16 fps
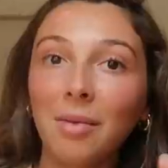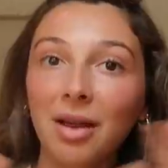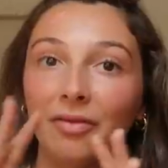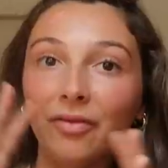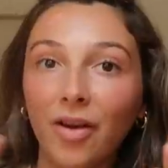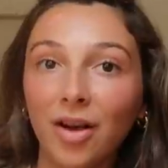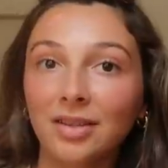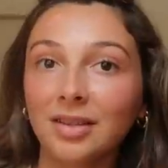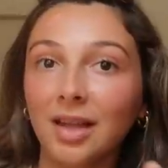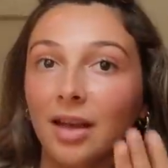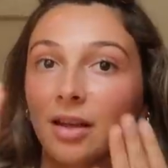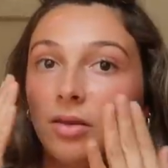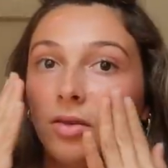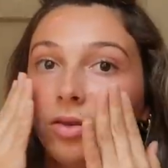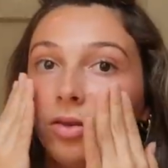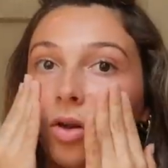My first
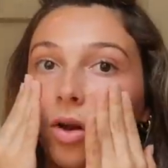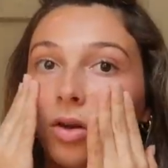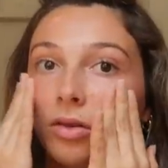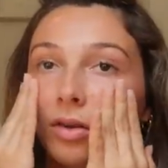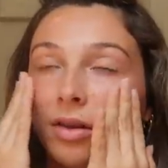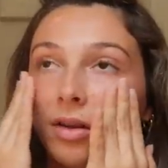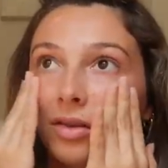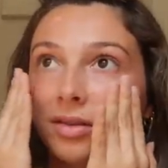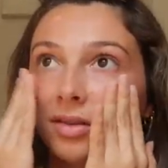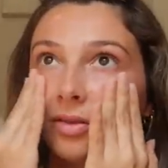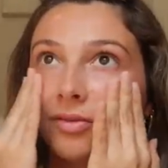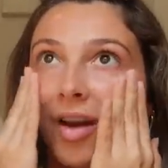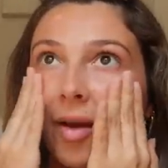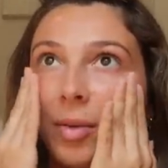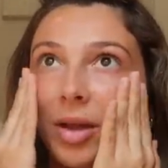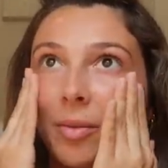like
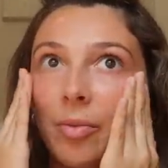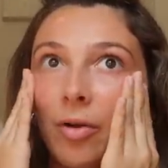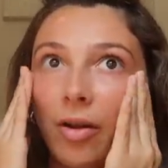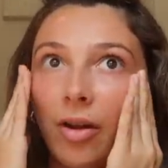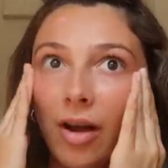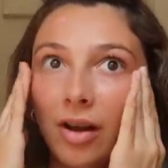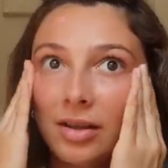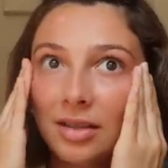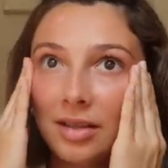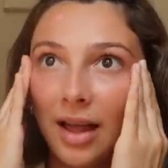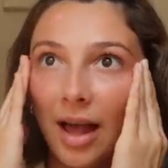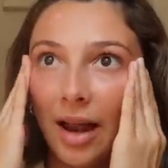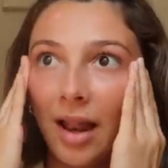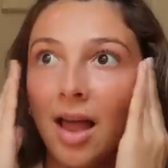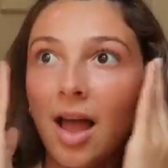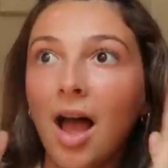non-ceramic product
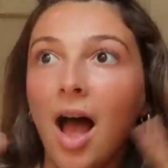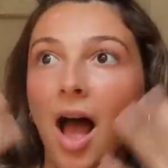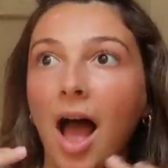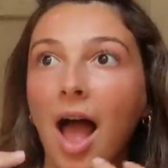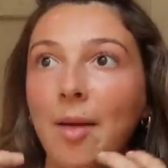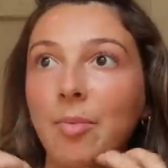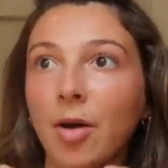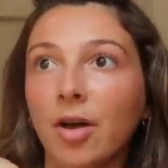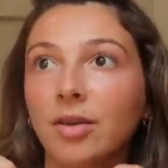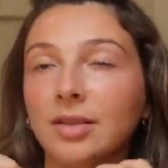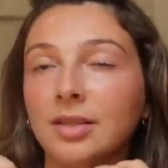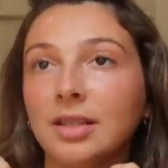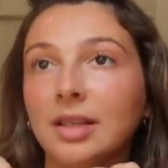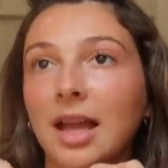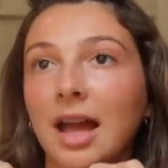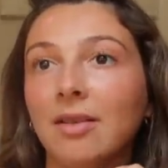that I
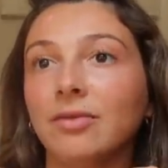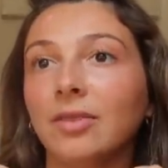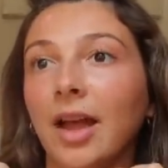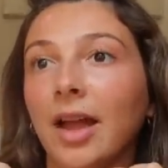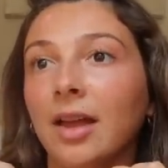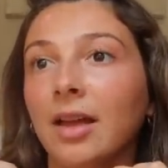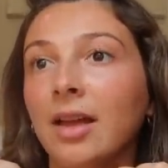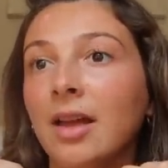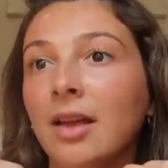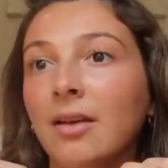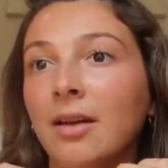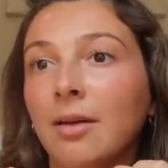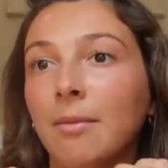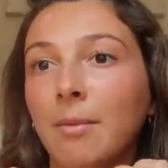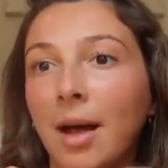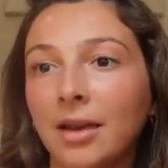personally have like
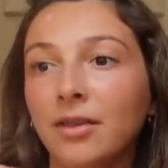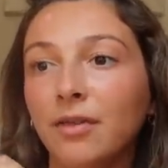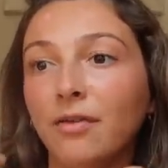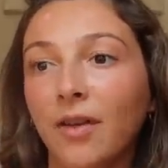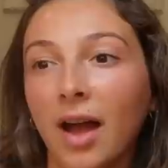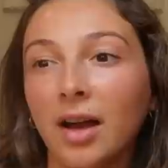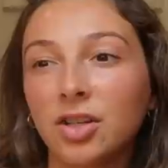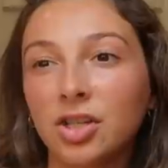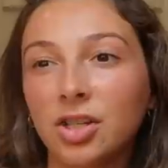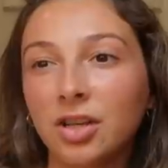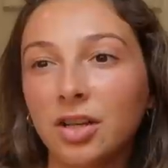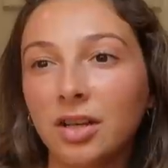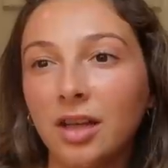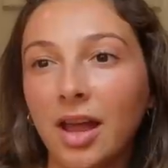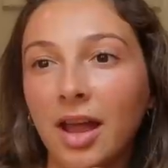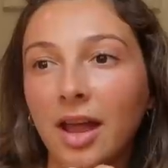
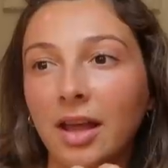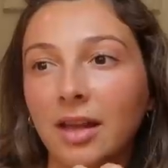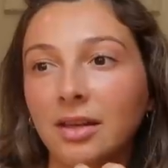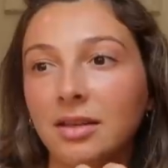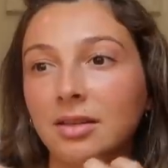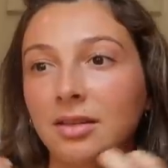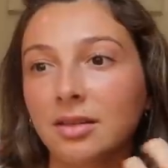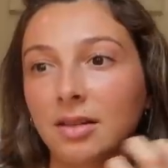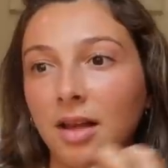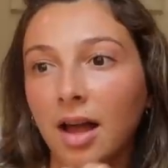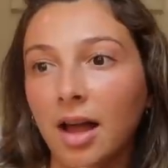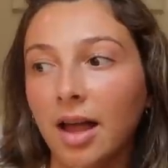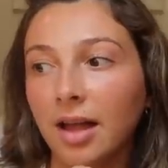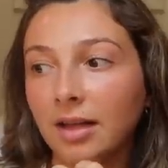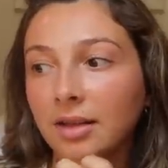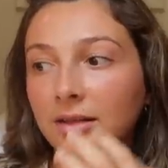manufactured and
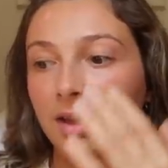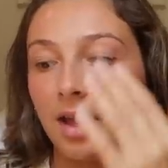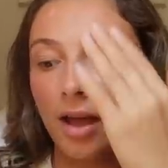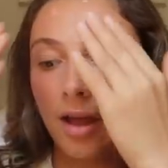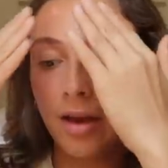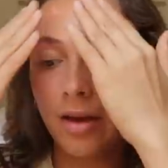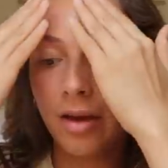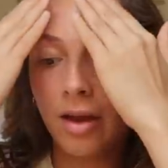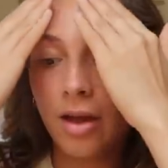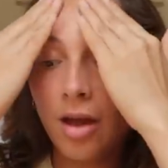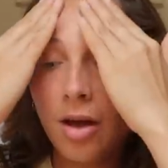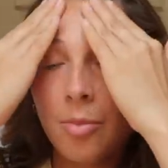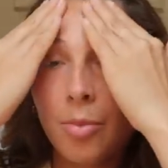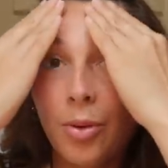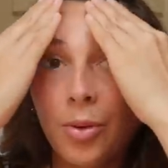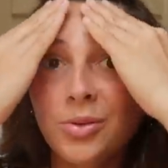designed and
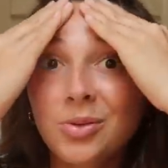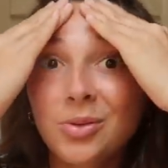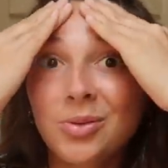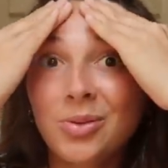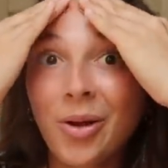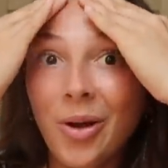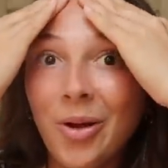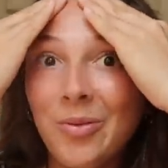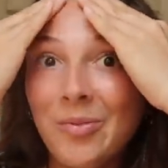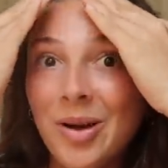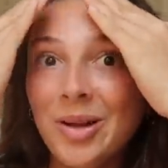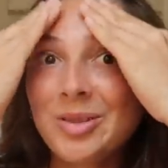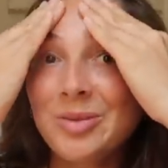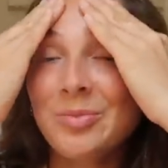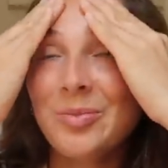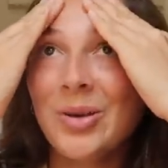put so
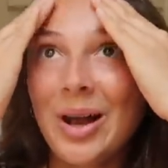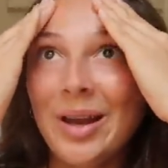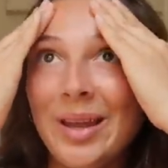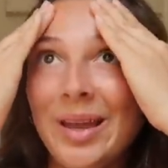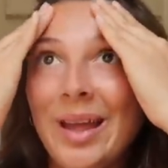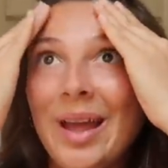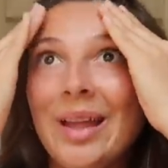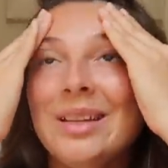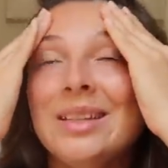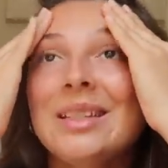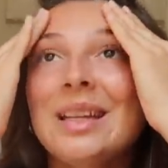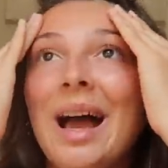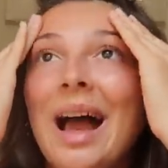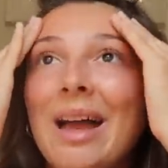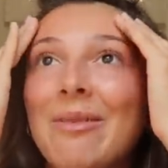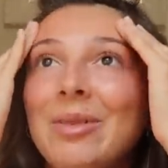much money and
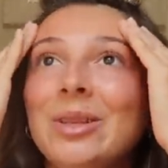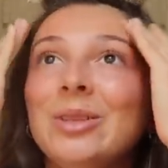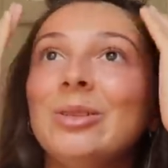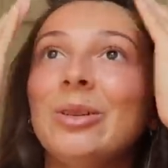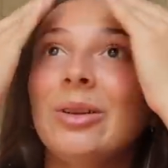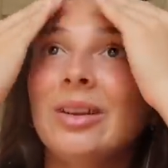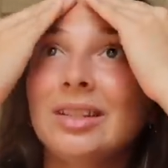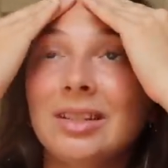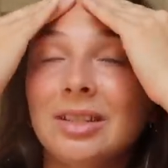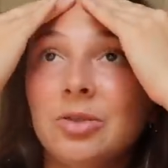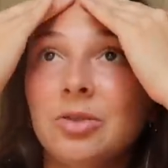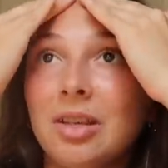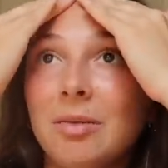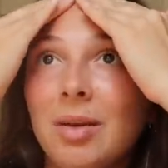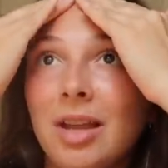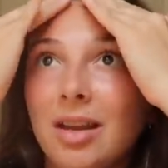time into. It's
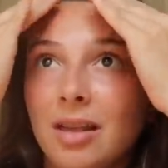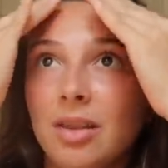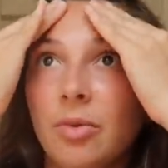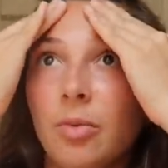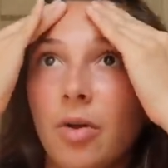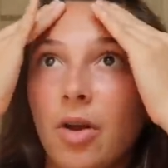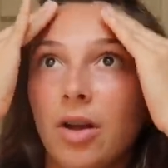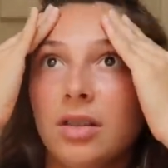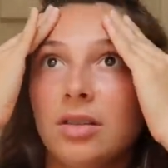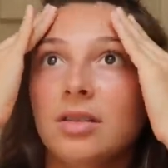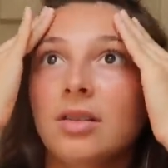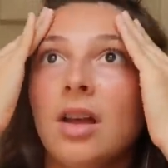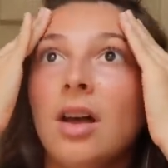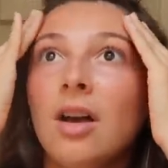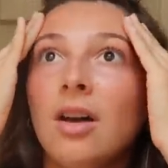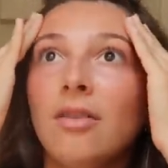literally been in the works
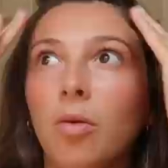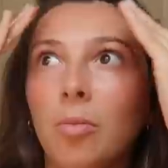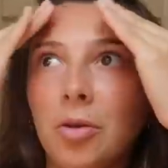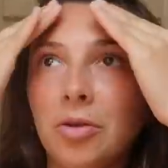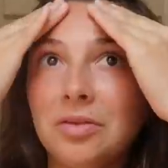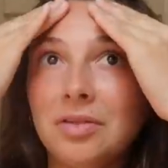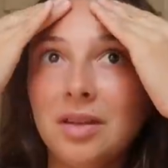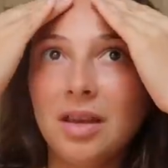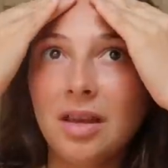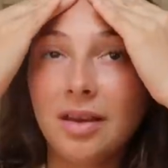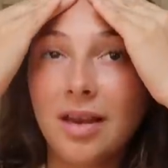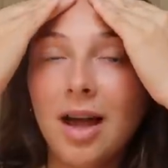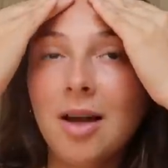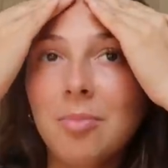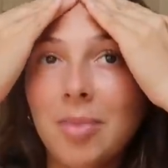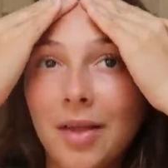almost a year
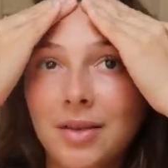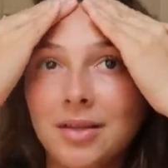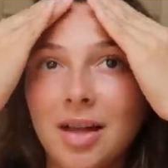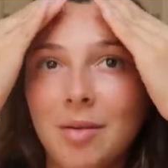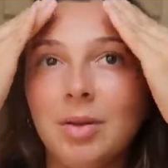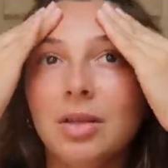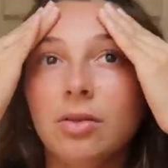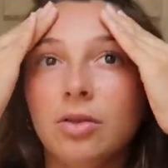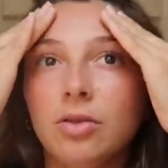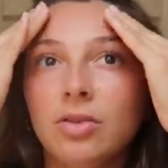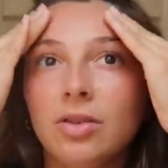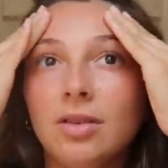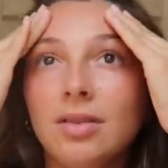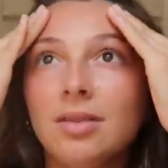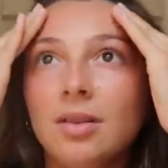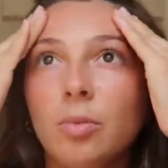now. By the time it
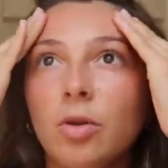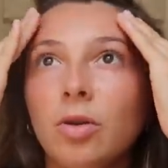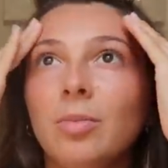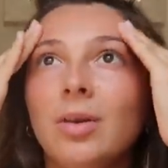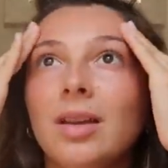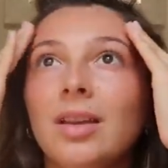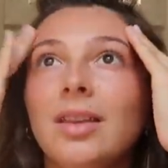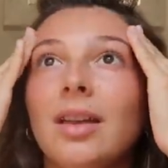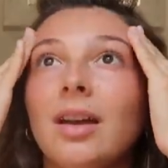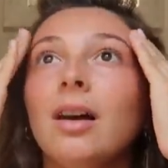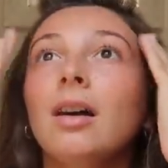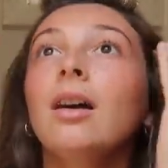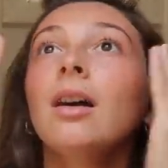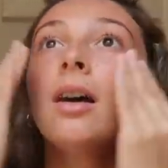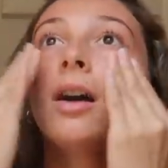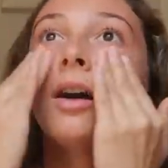launches, it will be a
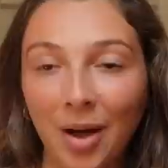year.